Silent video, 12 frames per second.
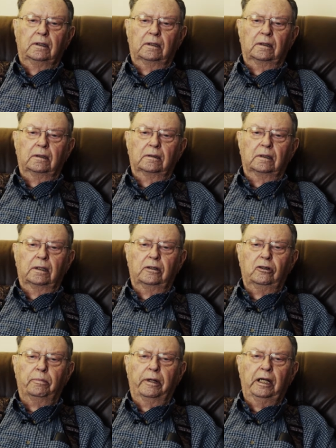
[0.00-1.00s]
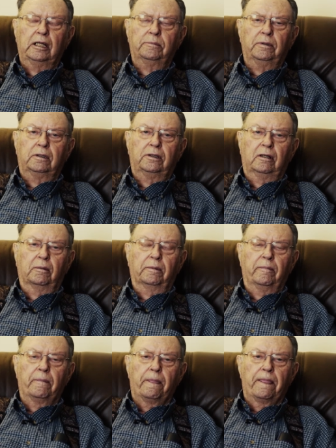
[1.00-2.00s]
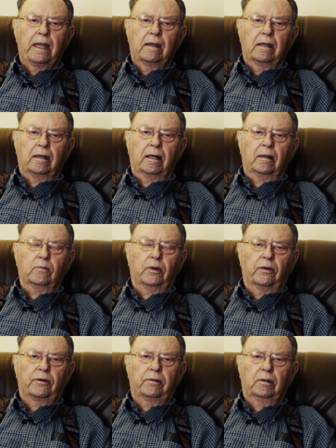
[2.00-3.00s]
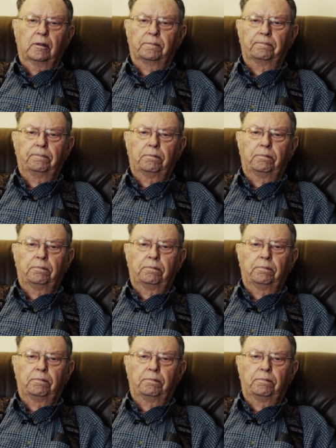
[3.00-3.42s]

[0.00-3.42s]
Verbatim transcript: uh, a new managementship and went through the